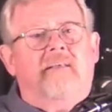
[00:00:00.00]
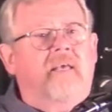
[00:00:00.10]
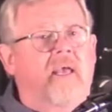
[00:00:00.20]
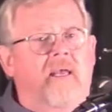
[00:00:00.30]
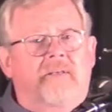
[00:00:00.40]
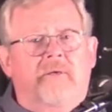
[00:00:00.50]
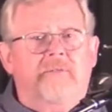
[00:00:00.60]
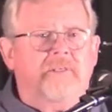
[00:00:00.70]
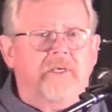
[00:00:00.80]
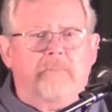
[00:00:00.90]
Can't
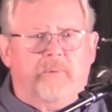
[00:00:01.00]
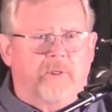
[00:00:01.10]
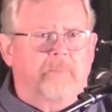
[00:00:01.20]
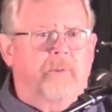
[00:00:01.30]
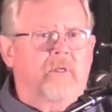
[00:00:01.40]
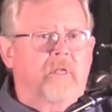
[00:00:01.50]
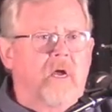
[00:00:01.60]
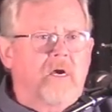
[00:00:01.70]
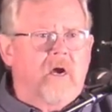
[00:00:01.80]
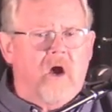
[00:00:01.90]
you see people
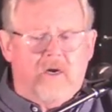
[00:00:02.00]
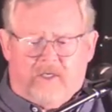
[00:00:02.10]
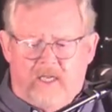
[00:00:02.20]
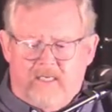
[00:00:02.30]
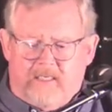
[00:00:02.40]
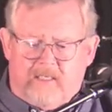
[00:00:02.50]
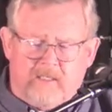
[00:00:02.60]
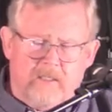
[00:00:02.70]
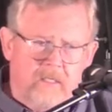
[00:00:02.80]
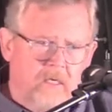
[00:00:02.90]
are
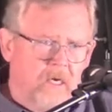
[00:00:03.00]
heartless?